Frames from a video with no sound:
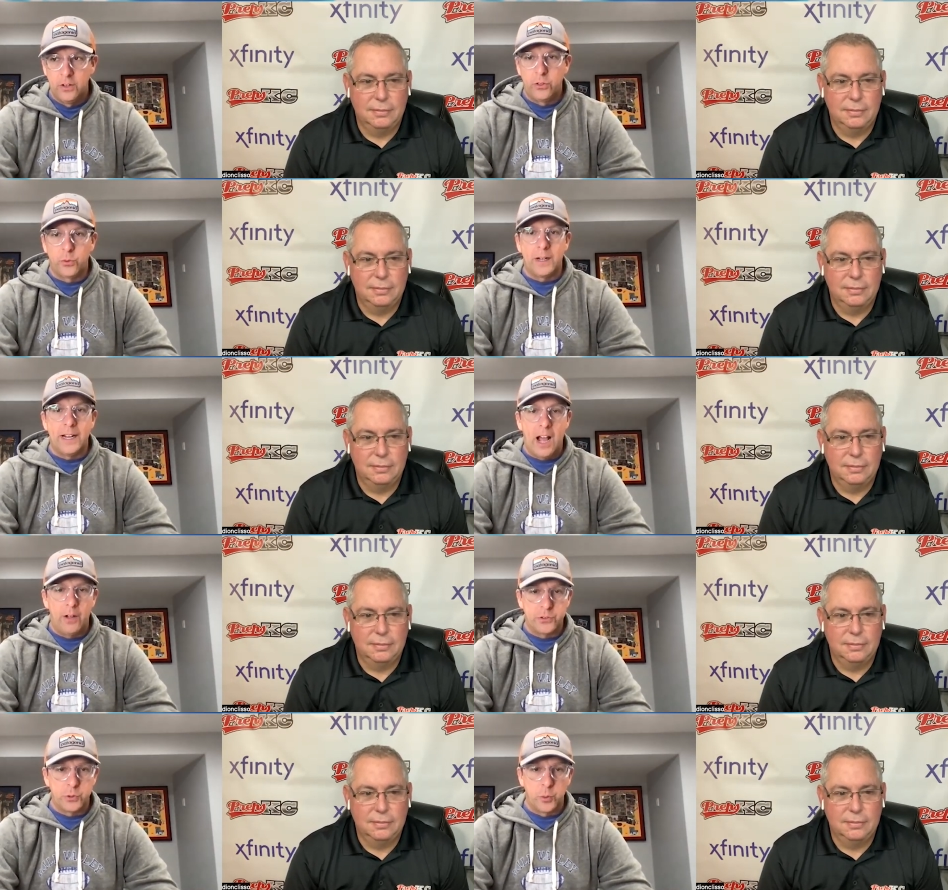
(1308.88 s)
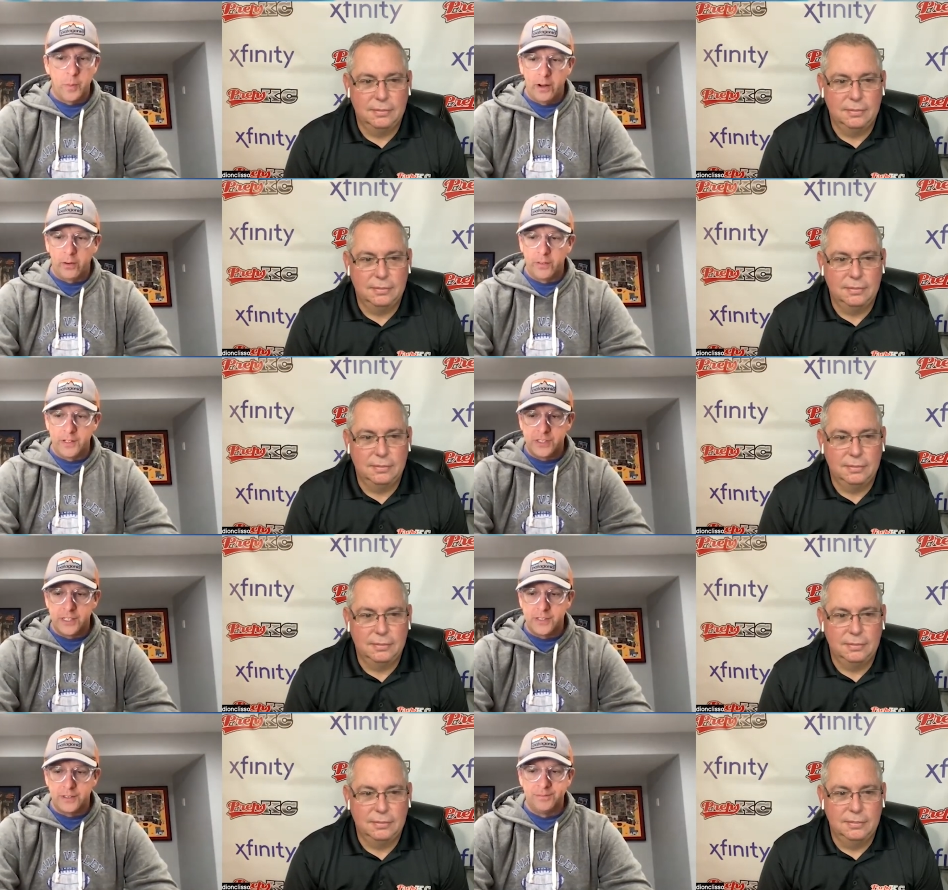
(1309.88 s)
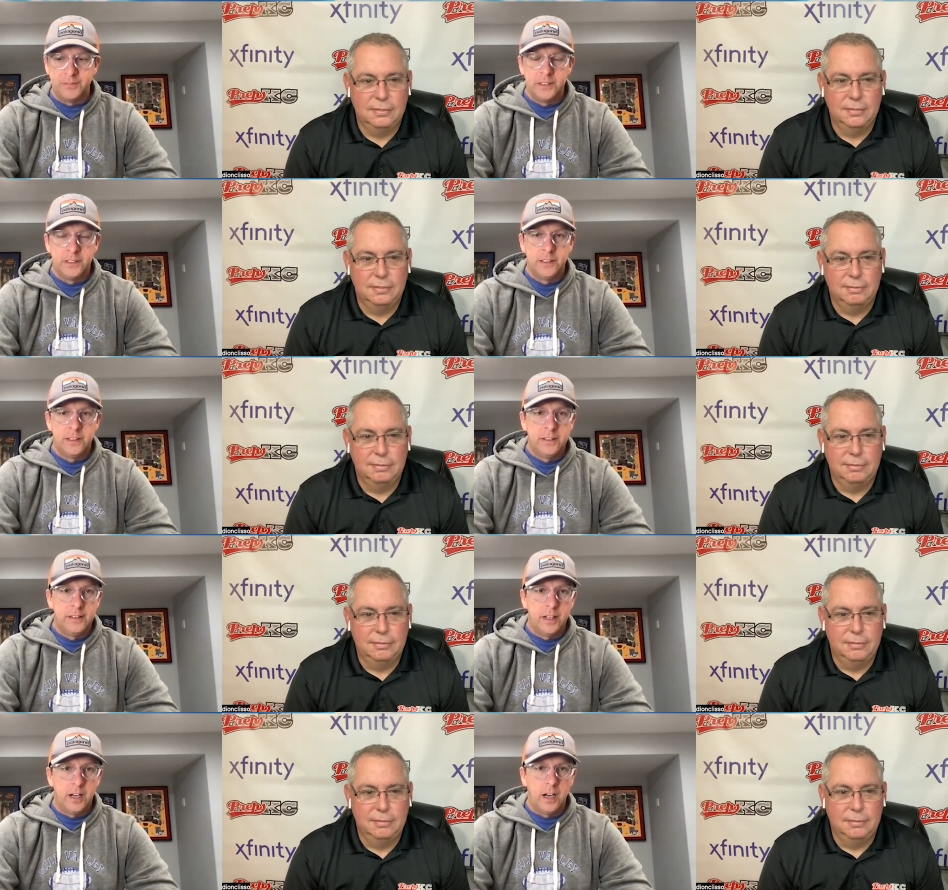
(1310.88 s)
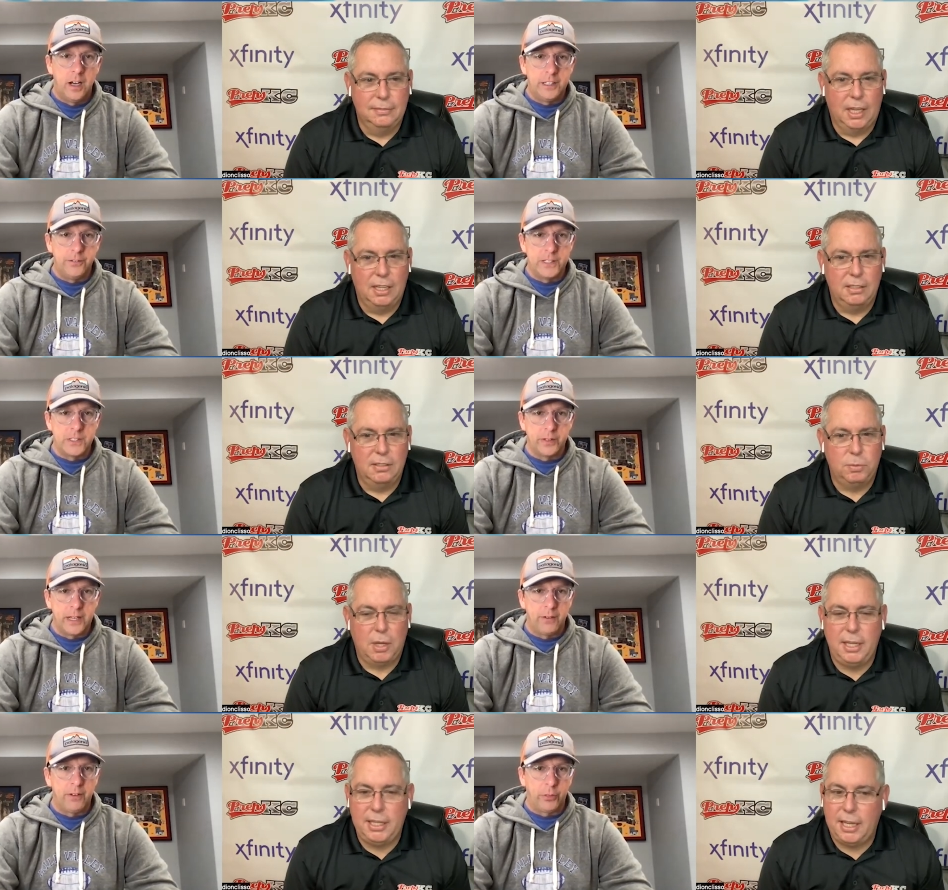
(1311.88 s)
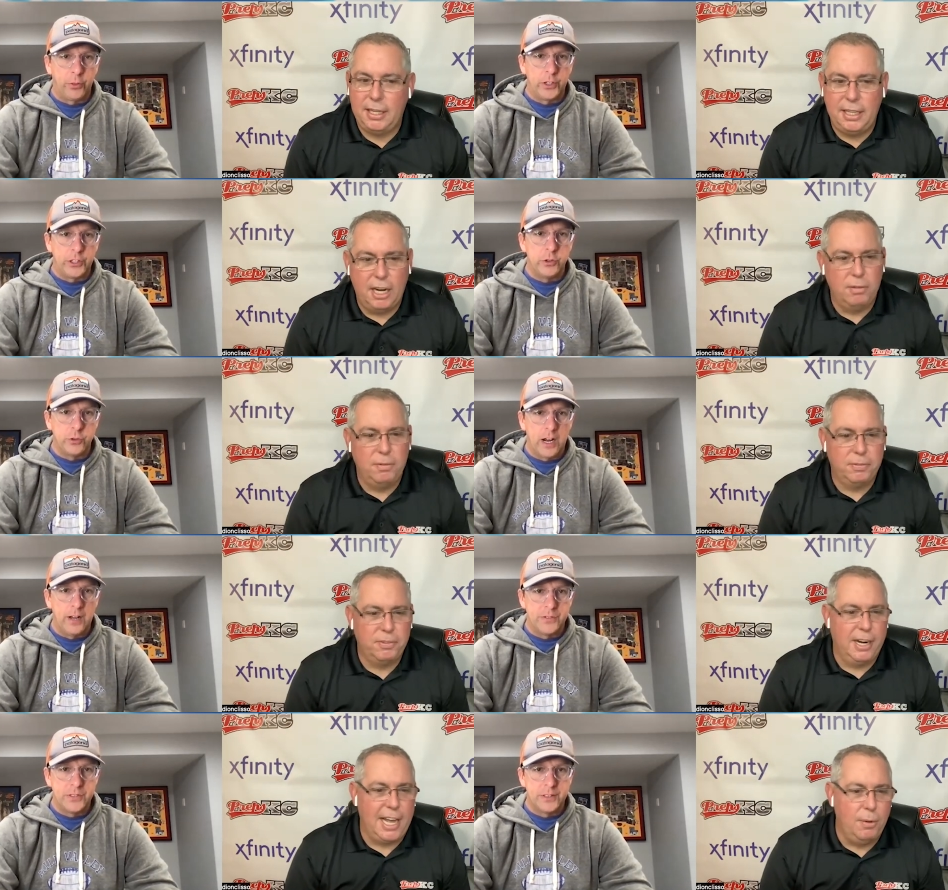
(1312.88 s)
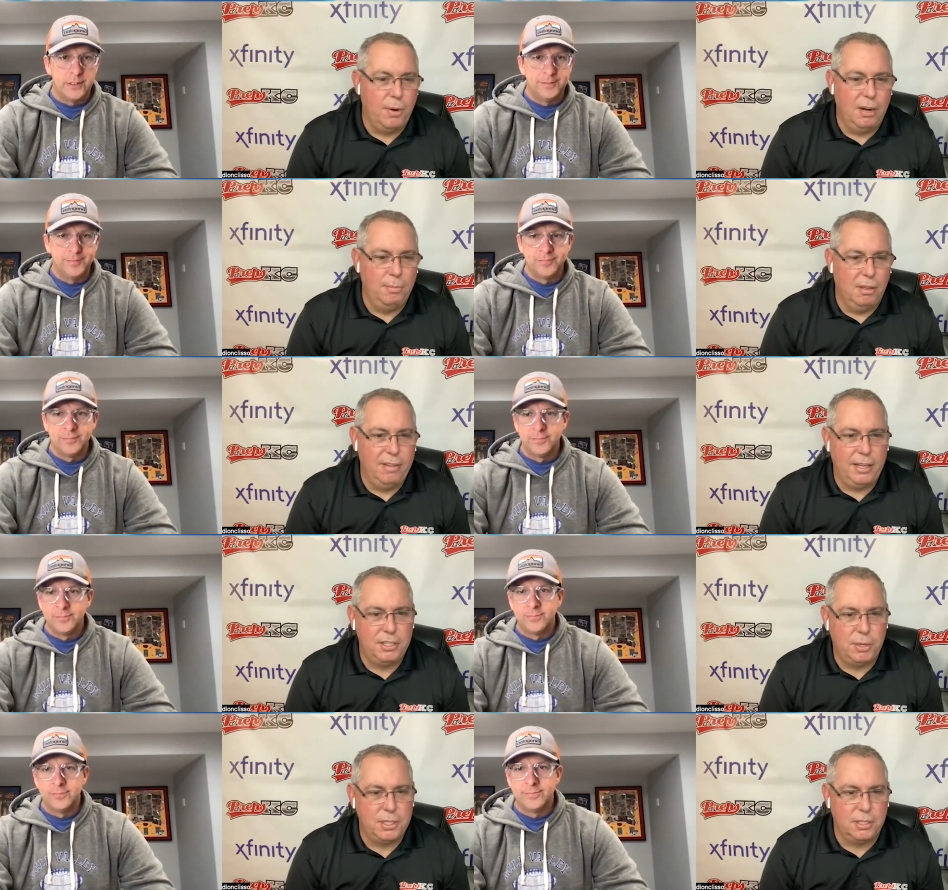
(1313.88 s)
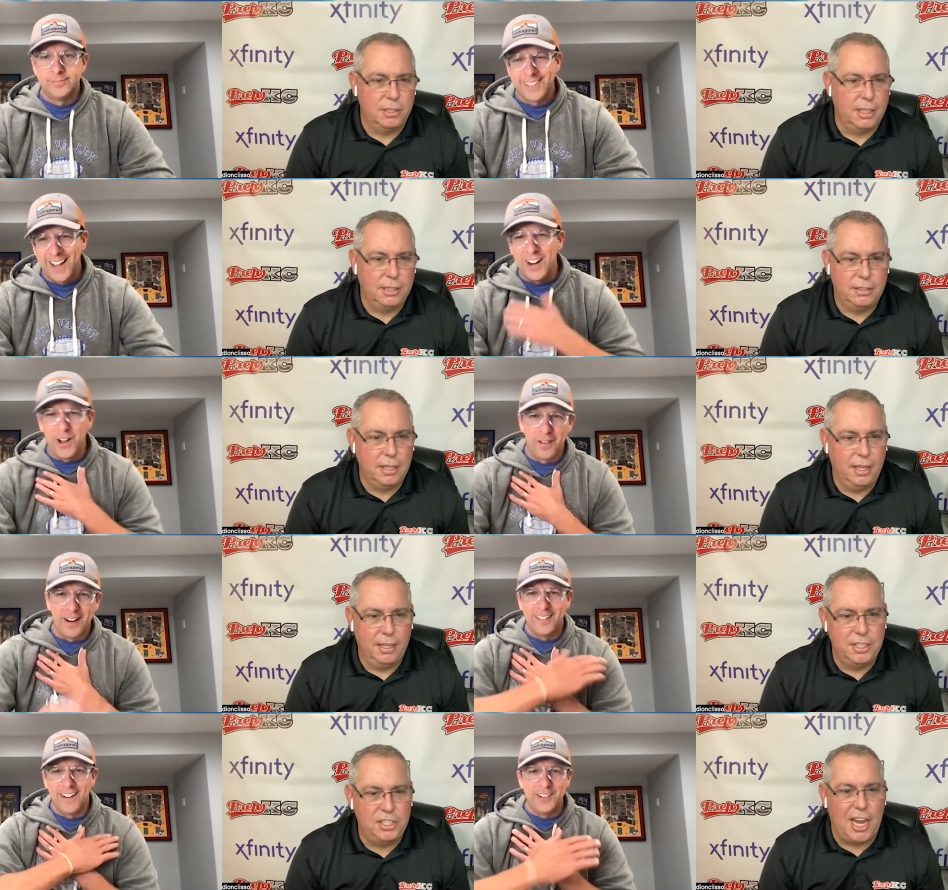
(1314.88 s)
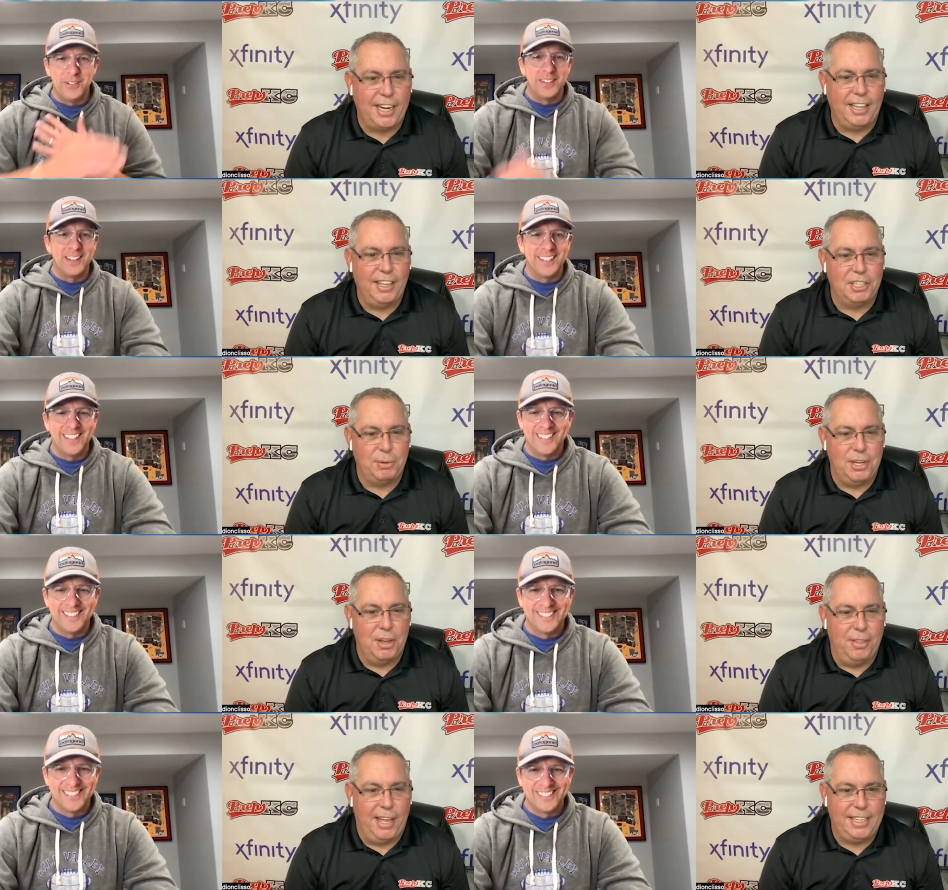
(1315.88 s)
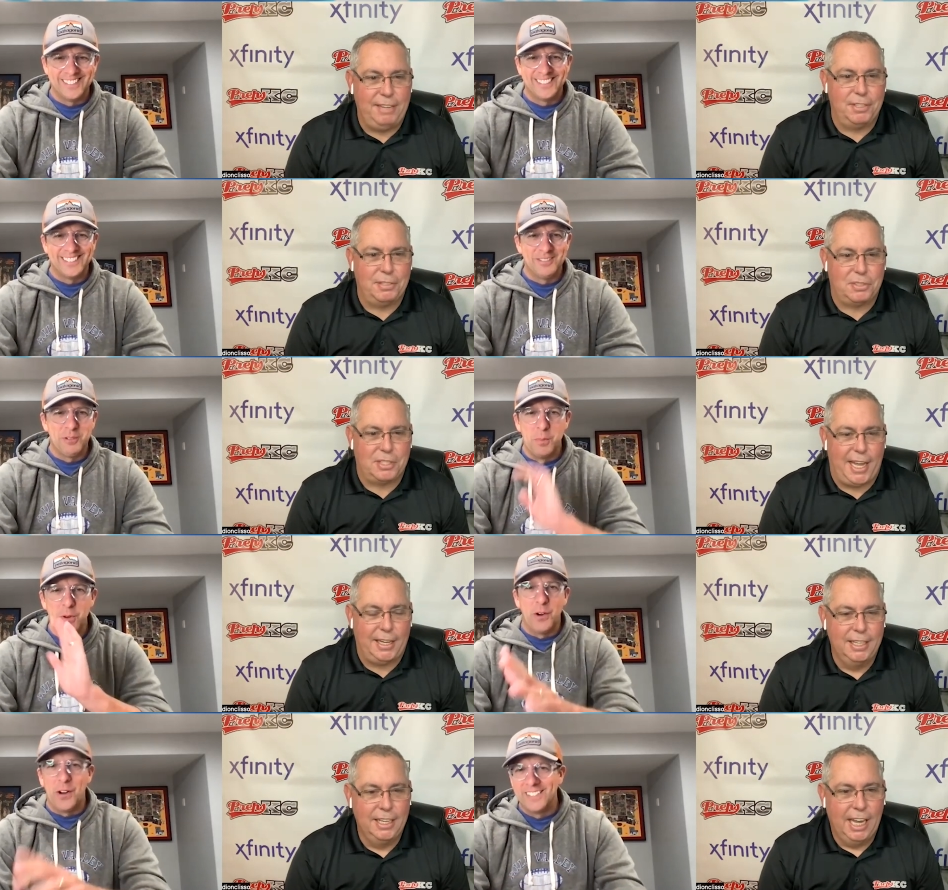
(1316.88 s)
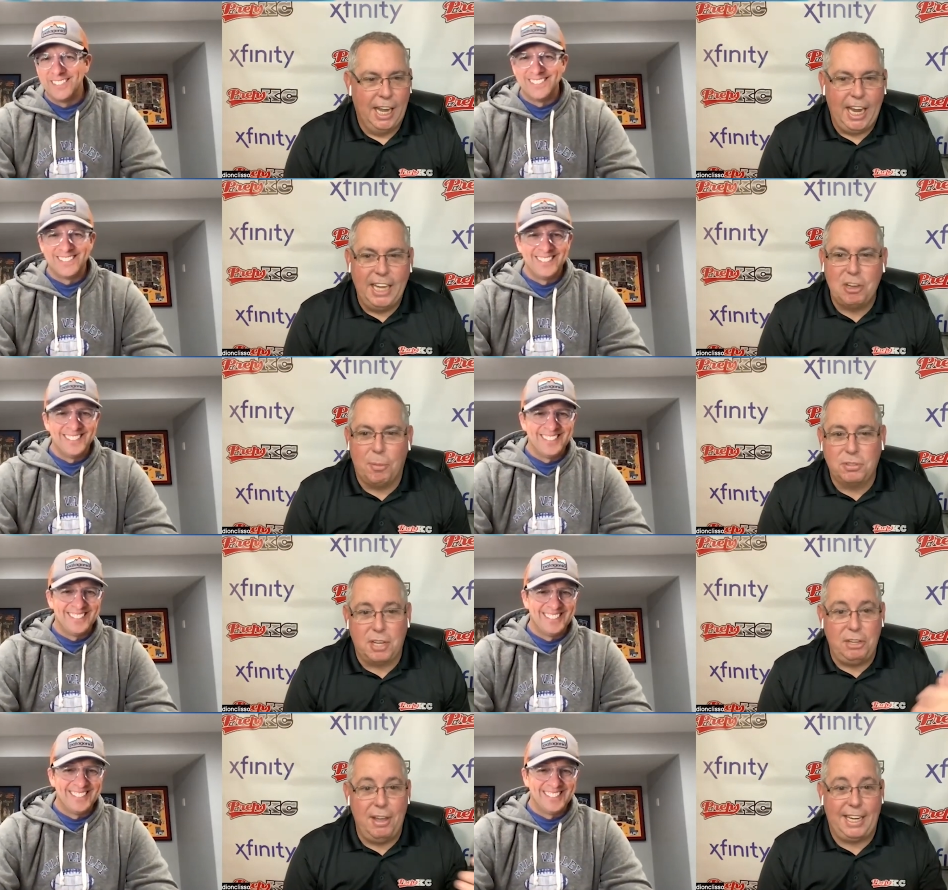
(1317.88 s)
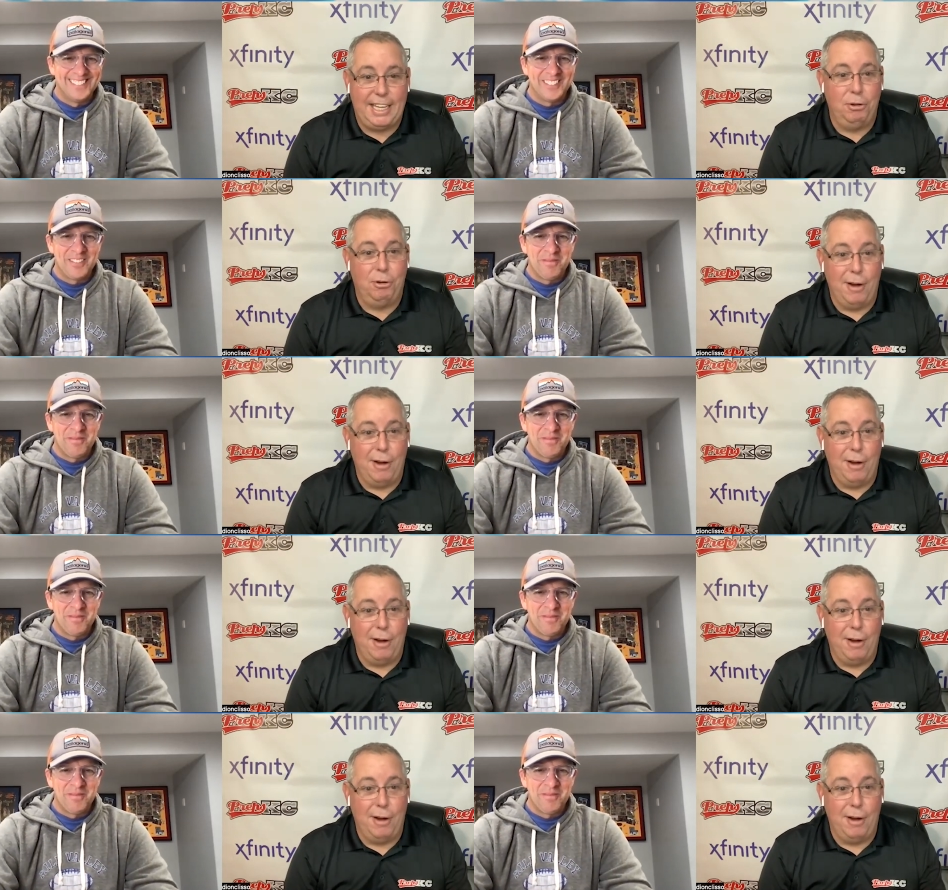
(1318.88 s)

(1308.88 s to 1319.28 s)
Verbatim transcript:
Speaker 1: three and outs or better this season. Uh, defensively, out of like 30. You know,
Speaker 2: for a guy wearing a Mill Valley sweatshirt, I know, right? Uh, right it's shocking that you would know that defensive stat. We'll move on. It's almost like you had a kid who